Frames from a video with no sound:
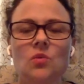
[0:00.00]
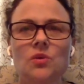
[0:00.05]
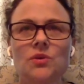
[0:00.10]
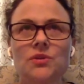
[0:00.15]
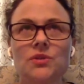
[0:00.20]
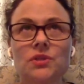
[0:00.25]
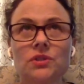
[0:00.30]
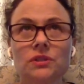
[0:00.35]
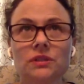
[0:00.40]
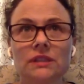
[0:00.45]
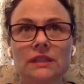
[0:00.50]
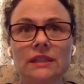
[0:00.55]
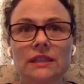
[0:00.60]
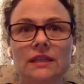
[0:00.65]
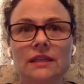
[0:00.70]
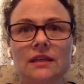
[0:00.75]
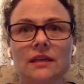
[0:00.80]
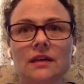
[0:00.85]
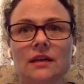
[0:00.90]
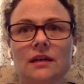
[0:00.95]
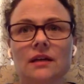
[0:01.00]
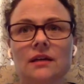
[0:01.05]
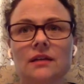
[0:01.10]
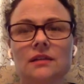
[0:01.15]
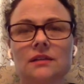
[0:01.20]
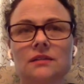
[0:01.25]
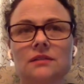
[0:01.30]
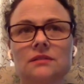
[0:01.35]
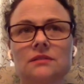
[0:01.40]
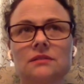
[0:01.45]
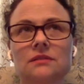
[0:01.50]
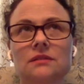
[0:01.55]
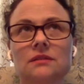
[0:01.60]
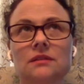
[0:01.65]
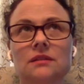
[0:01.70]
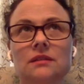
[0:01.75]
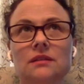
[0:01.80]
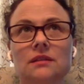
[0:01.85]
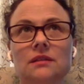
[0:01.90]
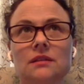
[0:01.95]
Well, certainly uh
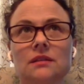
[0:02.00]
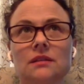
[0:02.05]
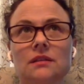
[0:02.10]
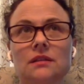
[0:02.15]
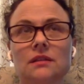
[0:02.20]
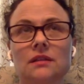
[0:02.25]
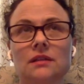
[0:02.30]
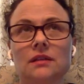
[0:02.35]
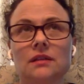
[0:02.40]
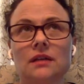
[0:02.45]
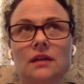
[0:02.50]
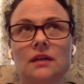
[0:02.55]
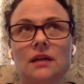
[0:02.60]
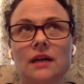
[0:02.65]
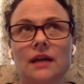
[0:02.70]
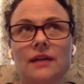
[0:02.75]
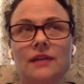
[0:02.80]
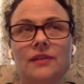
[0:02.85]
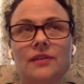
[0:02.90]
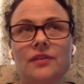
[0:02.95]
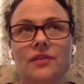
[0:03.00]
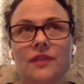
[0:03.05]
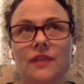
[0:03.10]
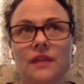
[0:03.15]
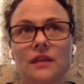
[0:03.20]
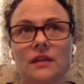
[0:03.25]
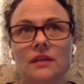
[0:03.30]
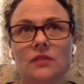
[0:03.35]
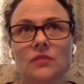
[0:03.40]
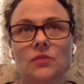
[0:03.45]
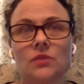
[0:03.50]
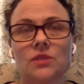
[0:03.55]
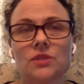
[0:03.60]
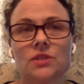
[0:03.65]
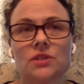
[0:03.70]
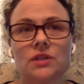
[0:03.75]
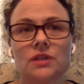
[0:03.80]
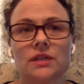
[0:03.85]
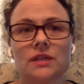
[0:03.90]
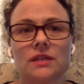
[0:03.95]
I think we're
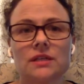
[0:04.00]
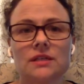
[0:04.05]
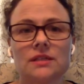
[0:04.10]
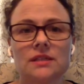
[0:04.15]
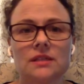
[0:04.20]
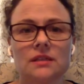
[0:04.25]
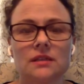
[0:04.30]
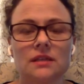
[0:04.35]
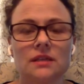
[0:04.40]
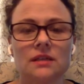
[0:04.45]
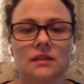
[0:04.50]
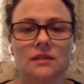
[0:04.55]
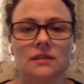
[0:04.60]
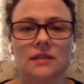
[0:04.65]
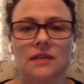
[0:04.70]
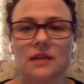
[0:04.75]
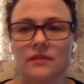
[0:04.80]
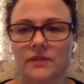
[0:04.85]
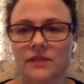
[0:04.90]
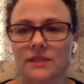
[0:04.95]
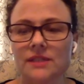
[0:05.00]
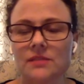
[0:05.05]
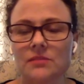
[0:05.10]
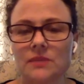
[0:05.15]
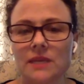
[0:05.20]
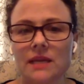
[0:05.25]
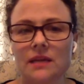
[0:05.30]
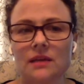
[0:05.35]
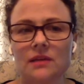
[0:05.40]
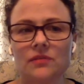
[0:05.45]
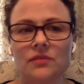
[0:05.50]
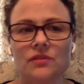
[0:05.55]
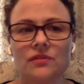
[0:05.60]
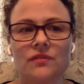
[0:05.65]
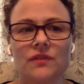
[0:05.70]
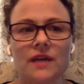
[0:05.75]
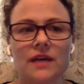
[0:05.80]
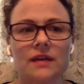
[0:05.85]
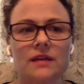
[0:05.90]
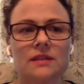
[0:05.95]
starting to see that it's having some negative
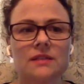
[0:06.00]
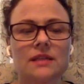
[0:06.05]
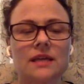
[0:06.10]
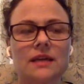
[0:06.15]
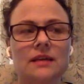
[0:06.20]
effects.